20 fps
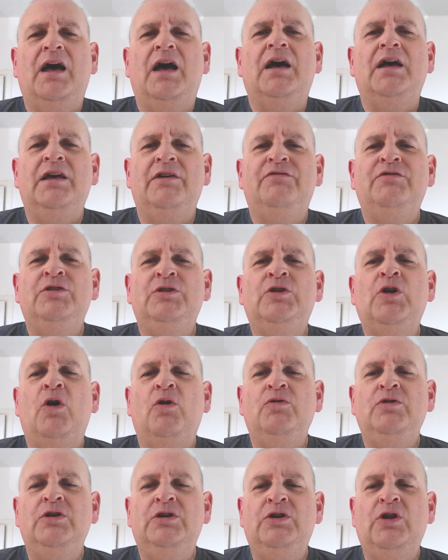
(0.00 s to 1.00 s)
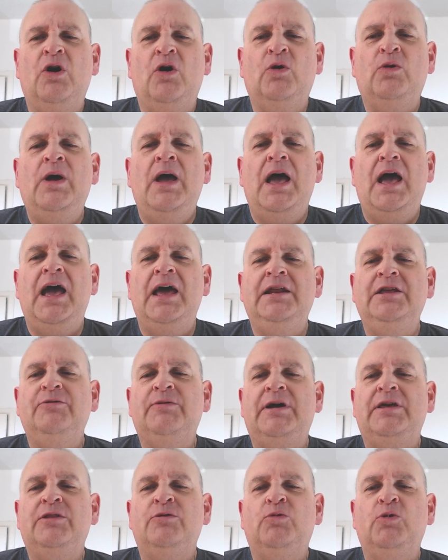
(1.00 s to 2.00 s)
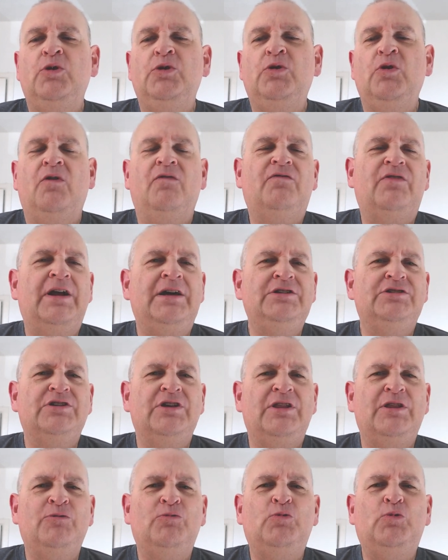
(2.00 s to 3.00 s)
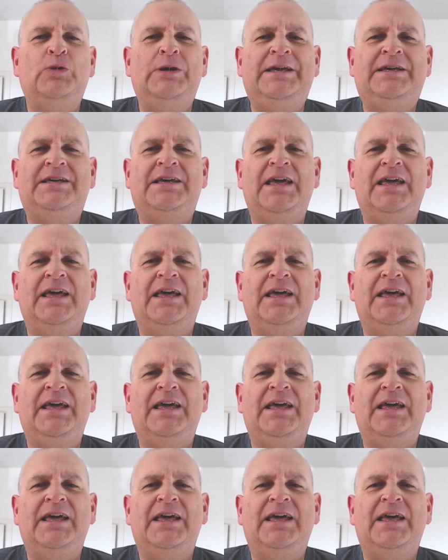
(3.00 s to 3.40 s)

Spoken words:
If you know, you know. Anyway, the word or phrase of the week